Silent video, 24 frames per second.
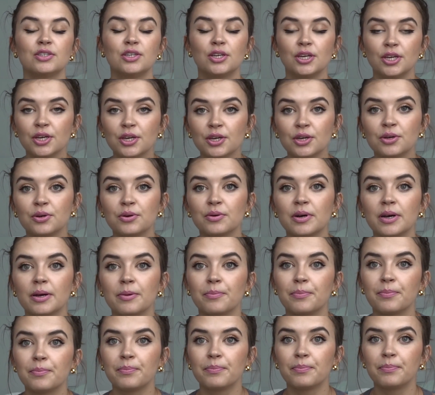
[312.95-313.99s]
to
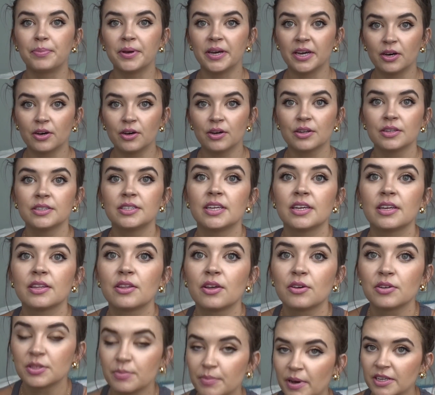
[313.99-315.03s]
build
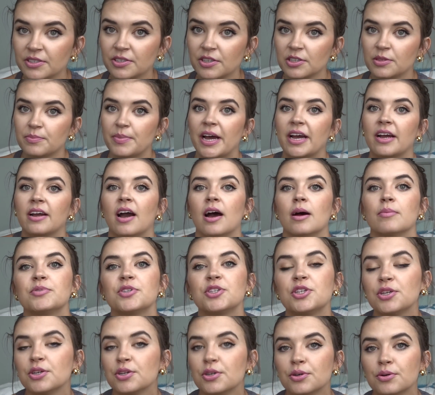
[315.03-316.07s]
those muscles back up,
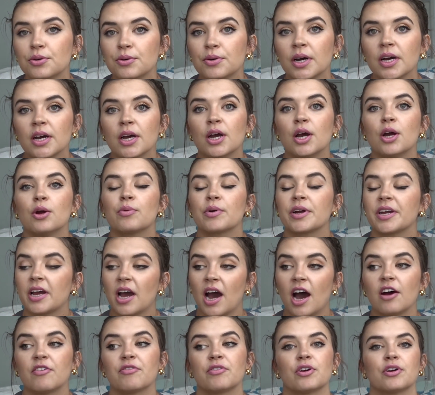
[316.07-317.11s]
to
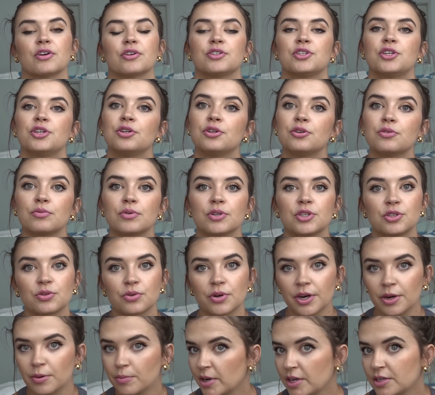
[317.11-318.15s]
recover, to
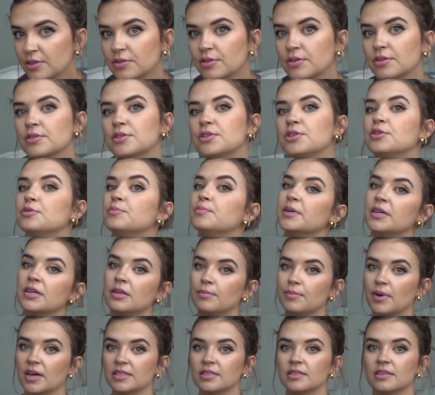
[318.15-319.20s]
restore your muscle, to
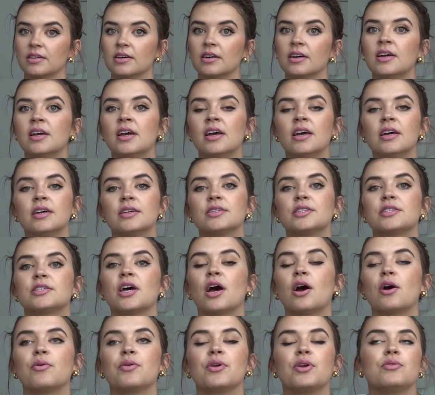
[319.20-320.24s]
build muscle.
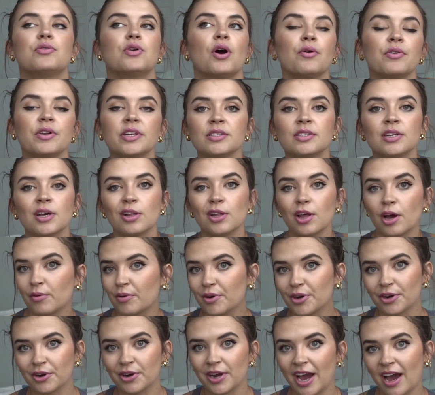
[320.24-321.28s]
So you don't need to
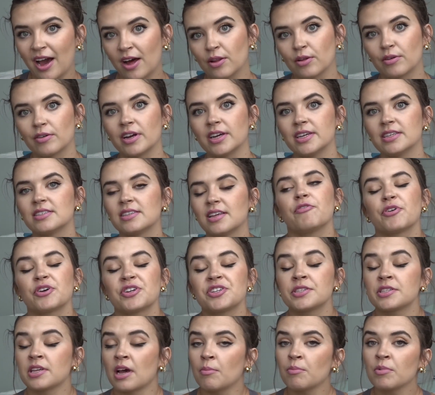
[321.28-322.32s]
lower your calories. For
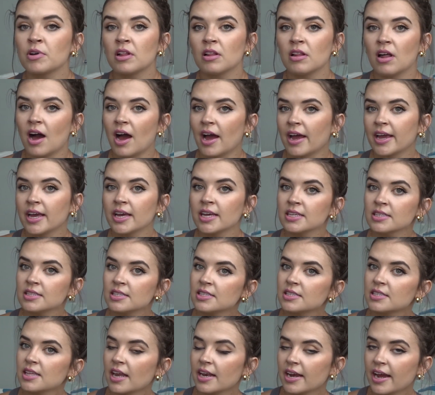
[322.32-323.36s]
some
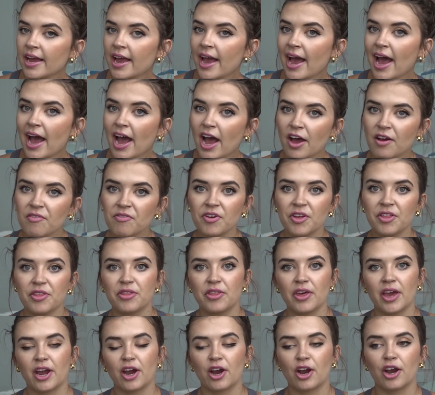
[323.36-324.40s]
clients that I have,
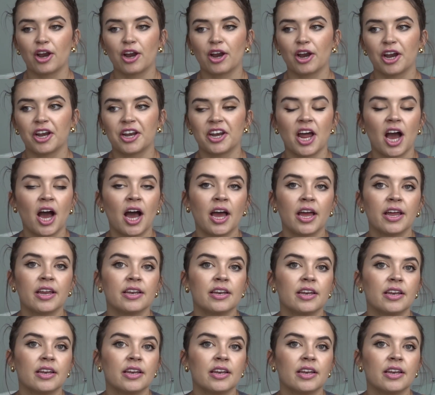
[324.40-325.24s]
they're not